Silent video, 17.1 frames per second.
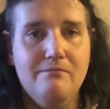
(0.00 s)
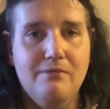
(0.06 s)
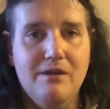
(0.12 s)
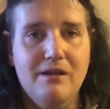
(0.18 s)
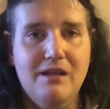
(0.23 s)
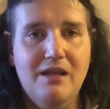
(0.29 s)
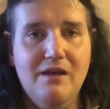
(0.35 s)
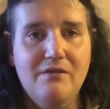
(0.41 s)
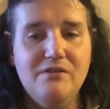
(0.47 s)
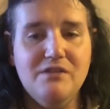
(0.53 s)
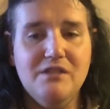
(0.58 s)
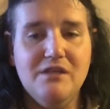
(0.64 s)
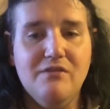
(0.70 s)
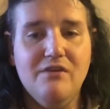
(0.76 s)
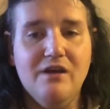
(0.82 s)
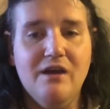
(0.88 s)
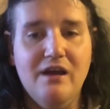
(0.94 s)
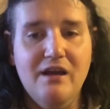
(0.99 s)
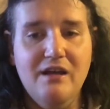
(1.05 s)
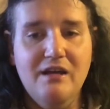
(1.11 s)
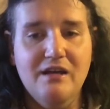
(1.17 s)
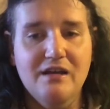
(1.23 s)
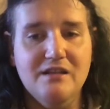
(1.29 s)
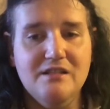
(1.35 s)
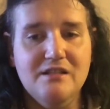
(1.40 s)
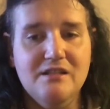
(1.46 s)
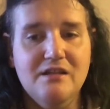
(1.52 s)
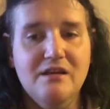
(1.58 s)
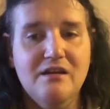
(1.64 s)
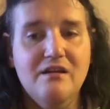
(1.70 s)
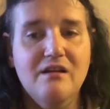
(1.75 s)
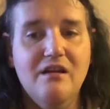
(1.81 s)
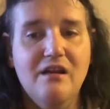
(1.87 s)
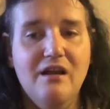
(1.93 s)
but gifts of kindness,
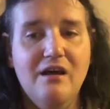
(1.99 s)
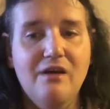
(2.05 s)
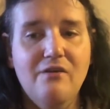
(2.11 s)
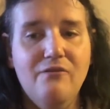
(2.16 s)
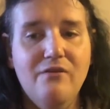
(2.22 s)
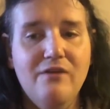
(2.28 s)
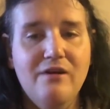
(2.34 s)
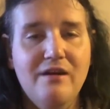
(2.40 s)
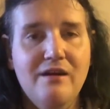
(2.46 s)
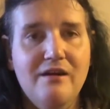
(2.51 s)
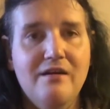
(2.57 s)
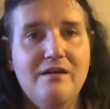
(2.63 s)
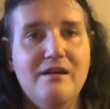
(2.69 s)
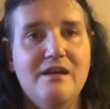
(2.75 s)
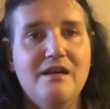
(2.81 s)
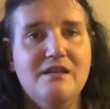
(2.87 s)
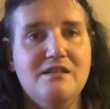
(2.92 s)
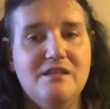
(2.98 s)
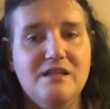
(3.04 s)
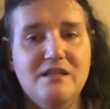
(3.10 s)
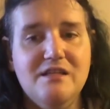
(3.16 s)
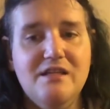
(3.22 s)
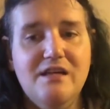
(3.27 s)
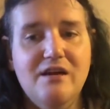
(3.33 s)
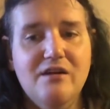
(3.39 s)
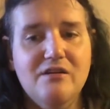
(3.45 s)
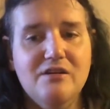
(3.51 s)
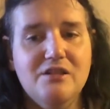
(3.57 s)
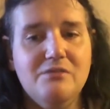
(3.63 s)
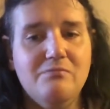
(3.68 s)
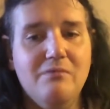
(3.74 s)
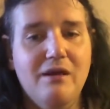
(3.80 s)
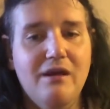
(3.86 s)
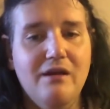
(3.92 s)
love, and sincere
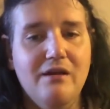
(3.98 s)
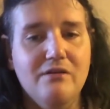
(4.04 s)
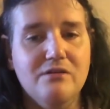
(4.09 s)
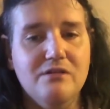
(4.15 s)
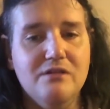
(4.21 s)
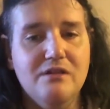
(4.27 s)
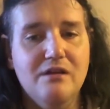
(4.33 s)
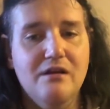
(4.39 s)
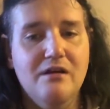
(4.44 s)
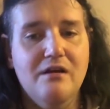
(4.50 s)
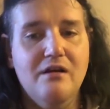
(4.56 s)
smiles.